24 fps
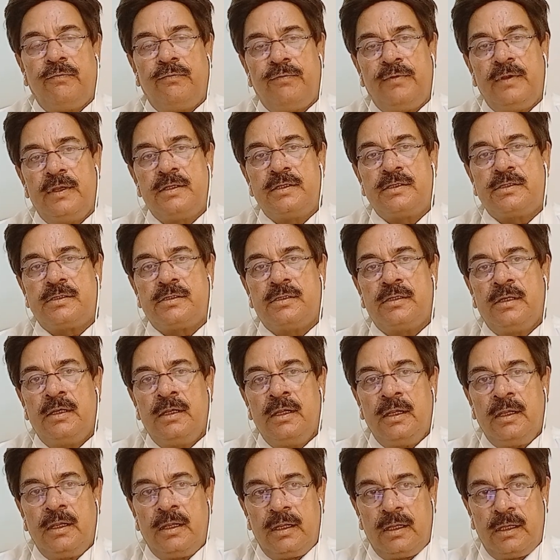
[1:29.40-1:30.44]
which
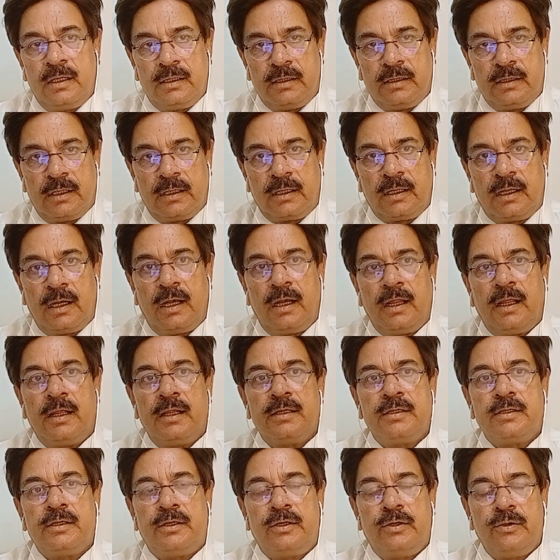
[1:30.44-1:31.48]
in the
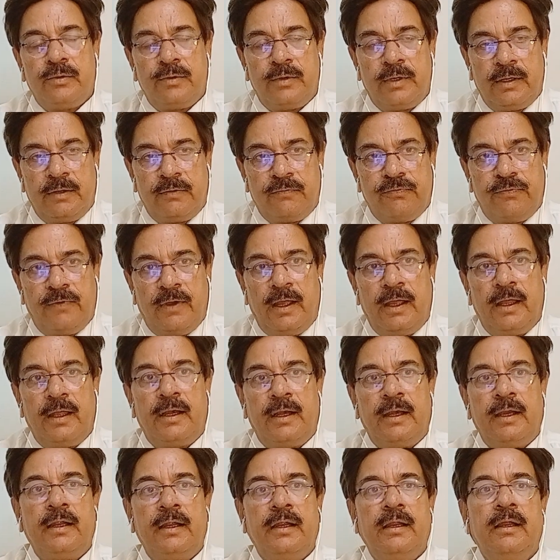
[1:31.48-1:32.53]
village during
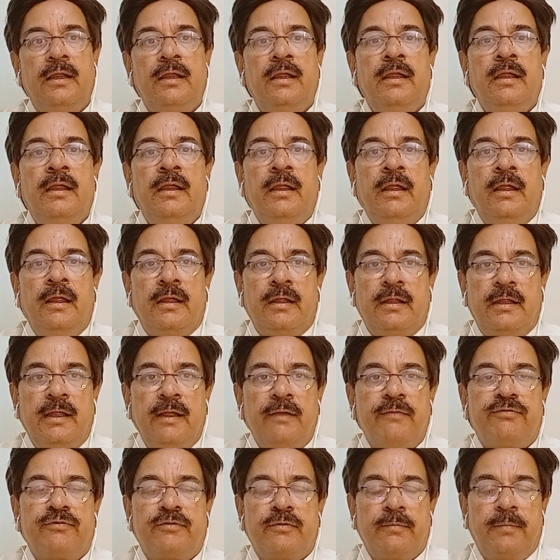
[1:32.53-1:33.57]
firing
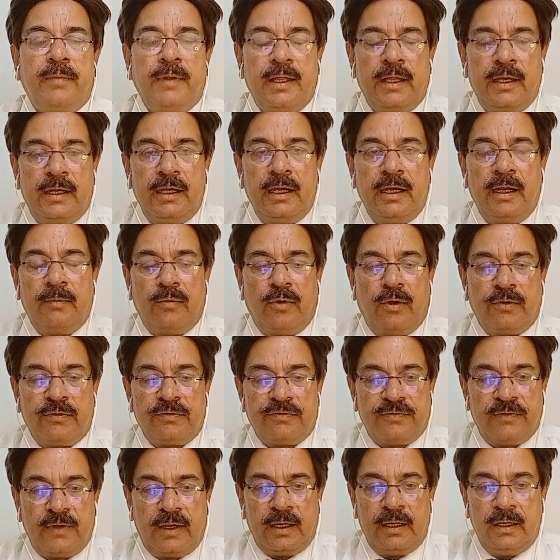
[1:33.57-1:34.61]
gives barium
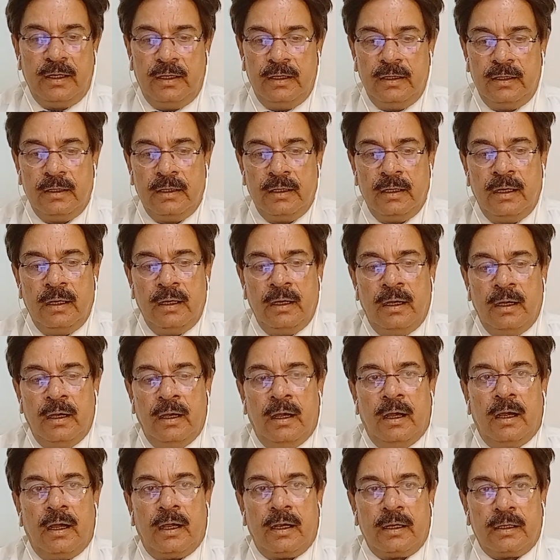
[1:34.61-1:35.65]
oxide,
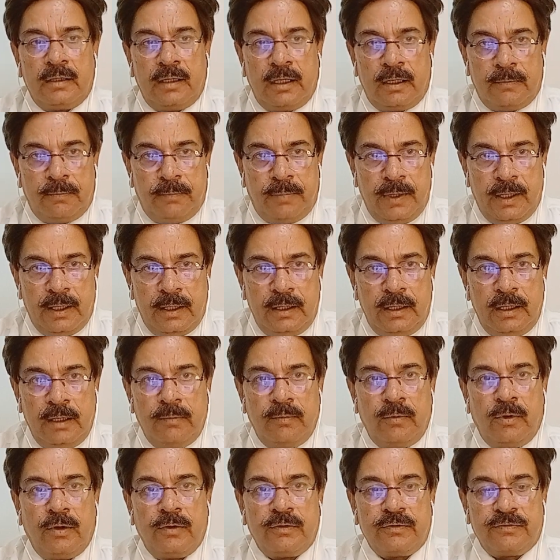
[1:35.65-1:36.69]
and that
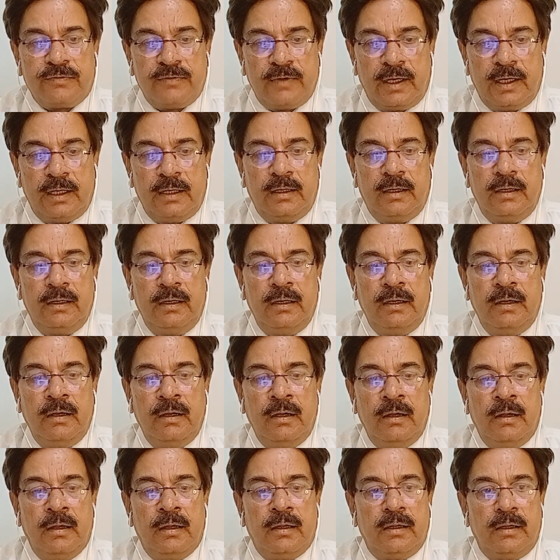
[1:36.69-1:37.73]
barium oxide
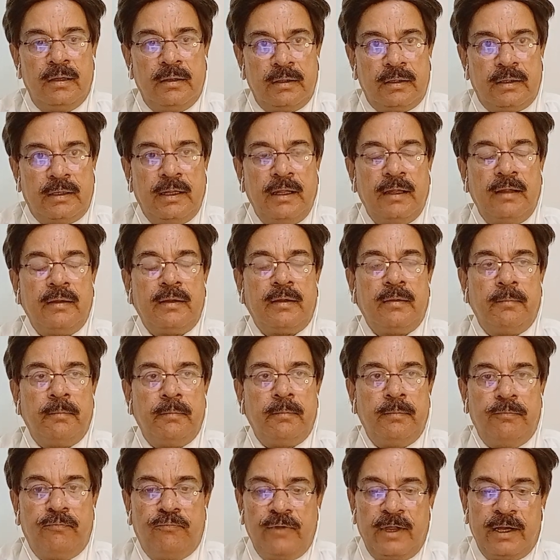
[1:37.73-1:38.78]

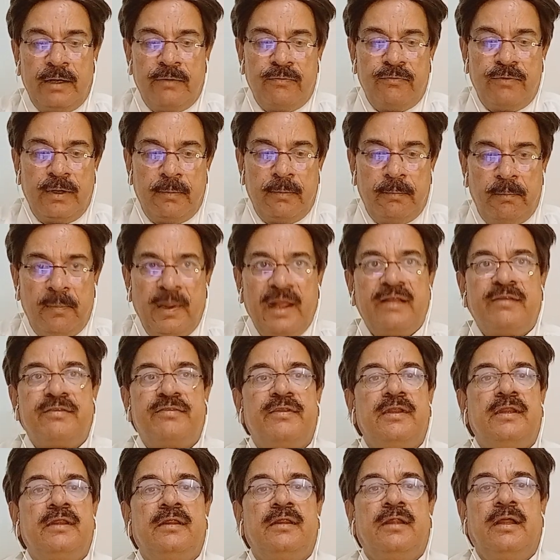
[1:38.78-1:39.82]
when we
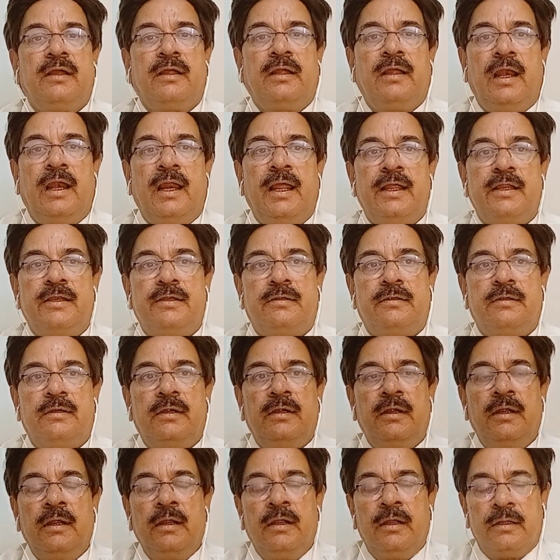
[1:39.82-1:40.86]
mix in the village,
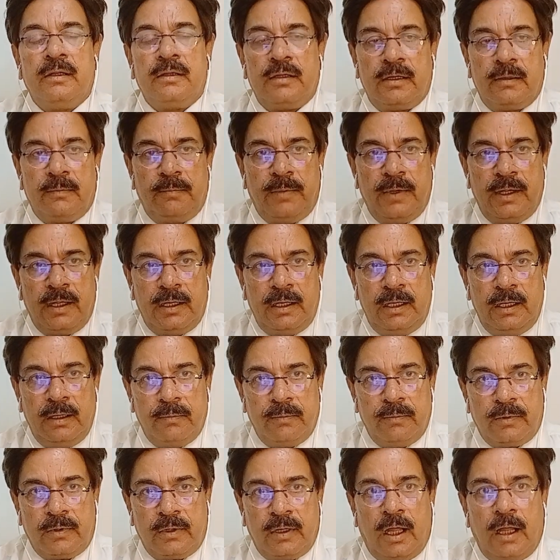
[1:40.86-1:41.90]
the
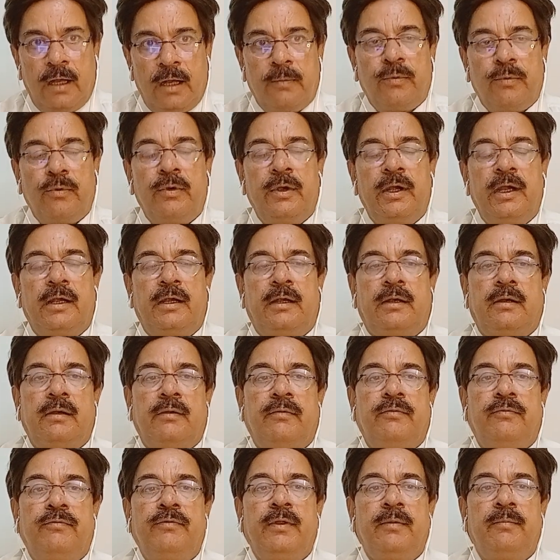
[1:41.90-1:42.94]
barium carbonate
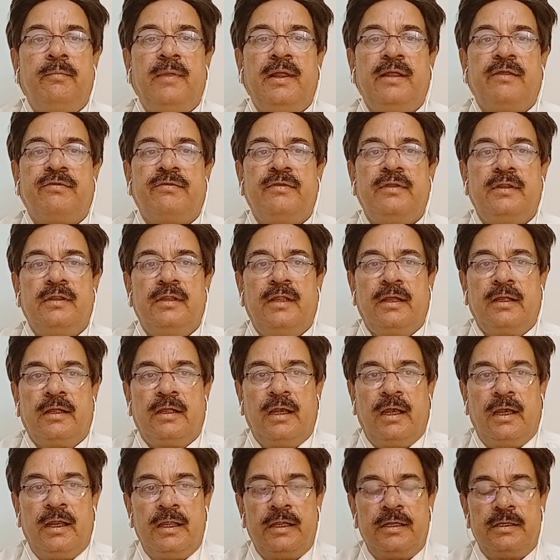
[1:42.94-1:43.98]
we mix in the
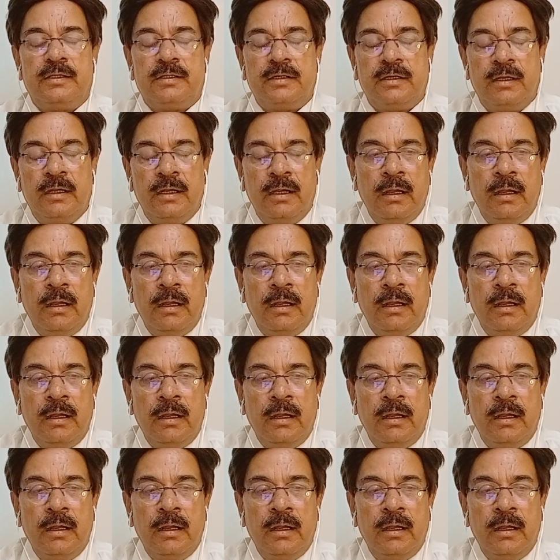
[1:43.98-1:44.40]
village,